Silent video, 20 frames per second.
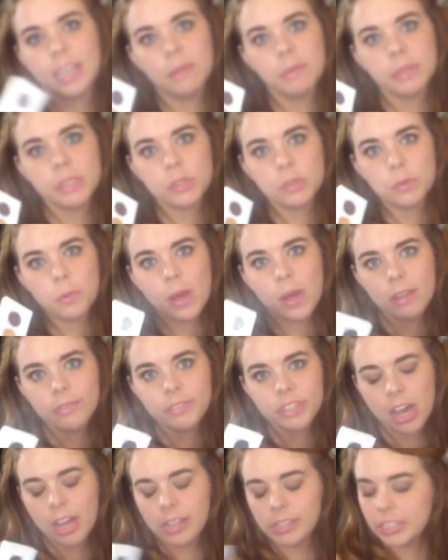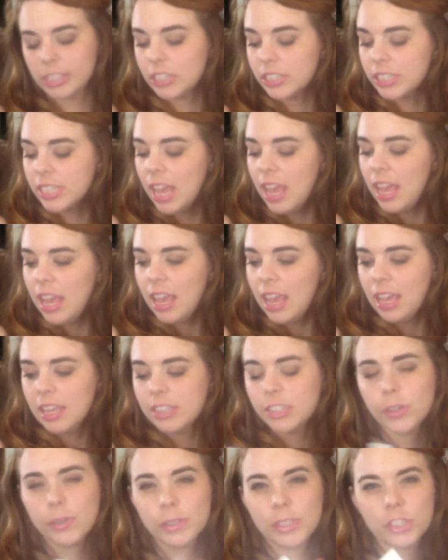It was twelve dollars,
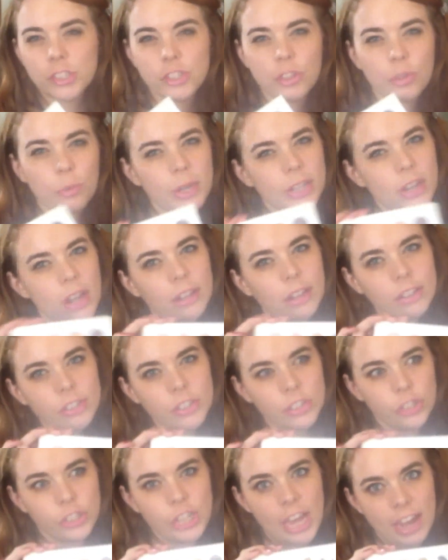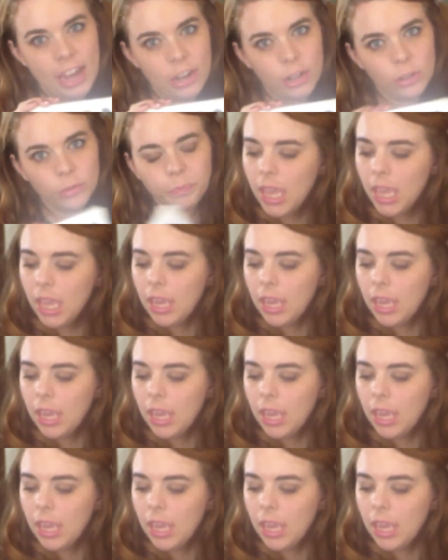so it's three dollars a shadow.